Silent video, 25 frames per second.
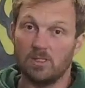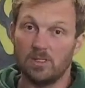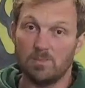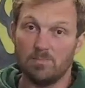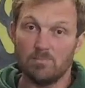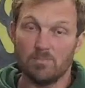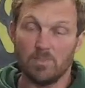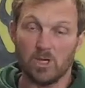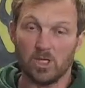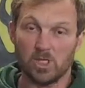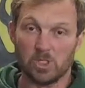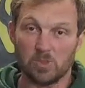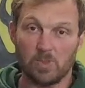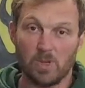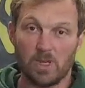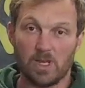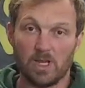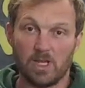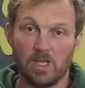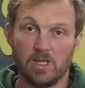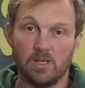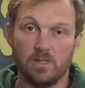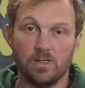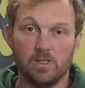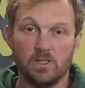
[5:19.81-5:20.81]
Much
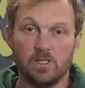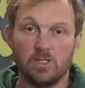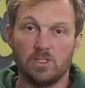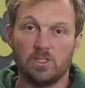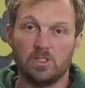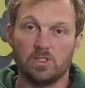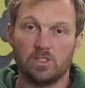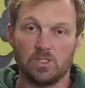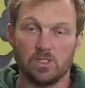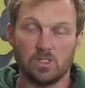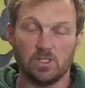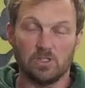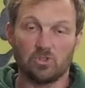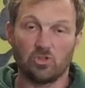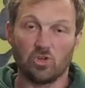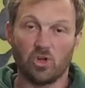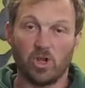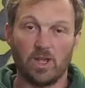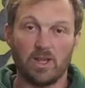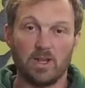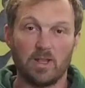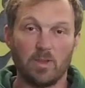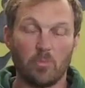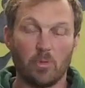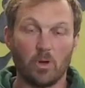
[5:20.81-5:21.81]
better to
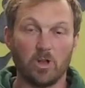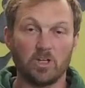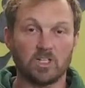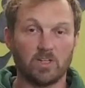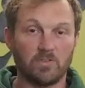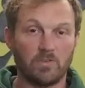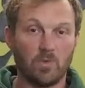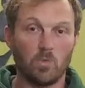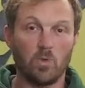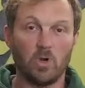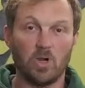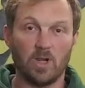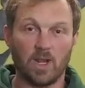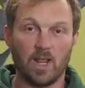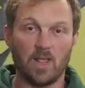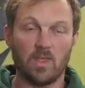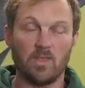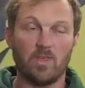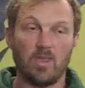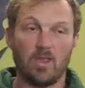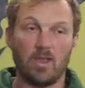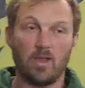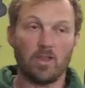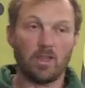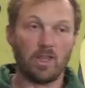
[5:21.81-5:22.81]
try and approach every workout and
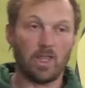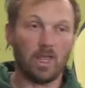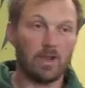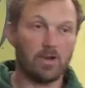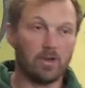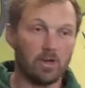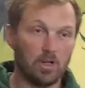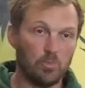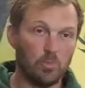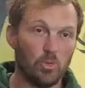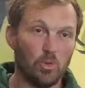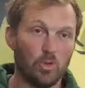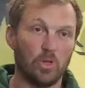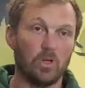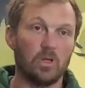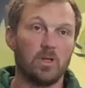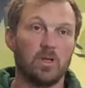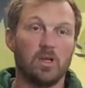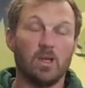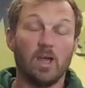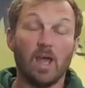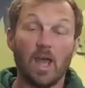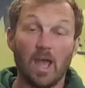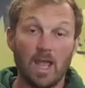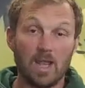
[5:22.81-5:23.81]
think, okay, I'm going to put
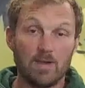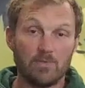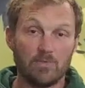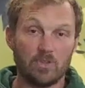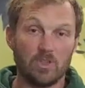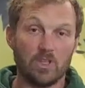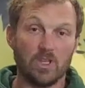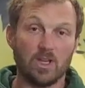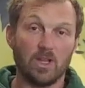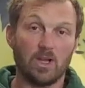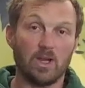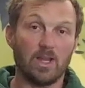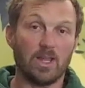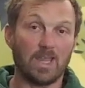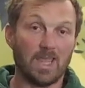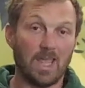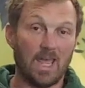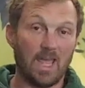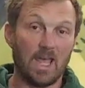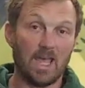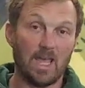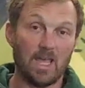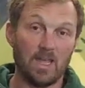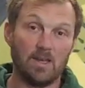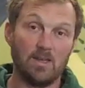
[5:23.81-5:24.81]
everything I
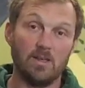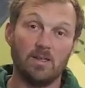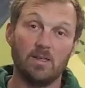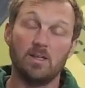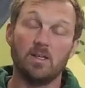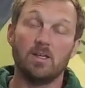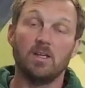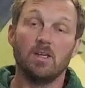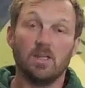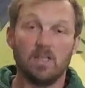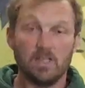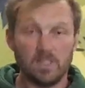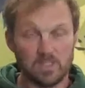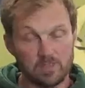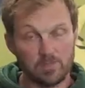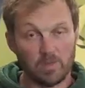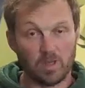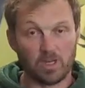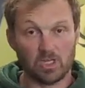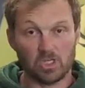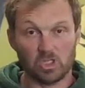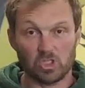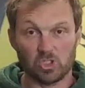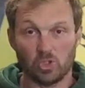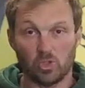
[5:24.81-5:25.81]
can into
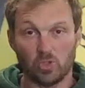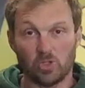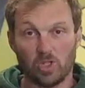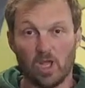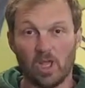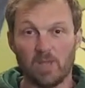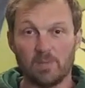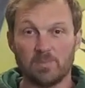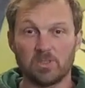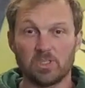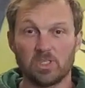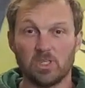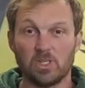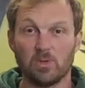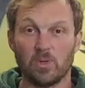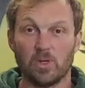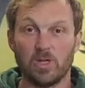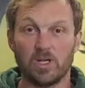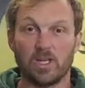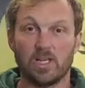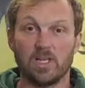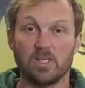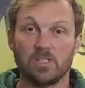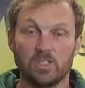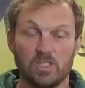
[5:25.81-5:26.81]
making sure that I'm
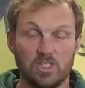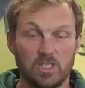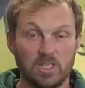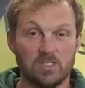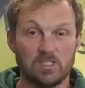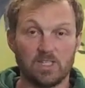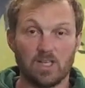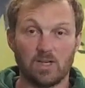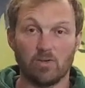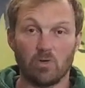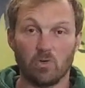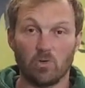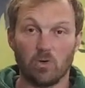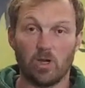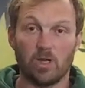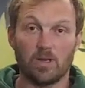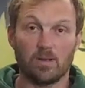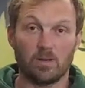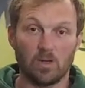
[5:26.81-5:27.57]
working to the intent required.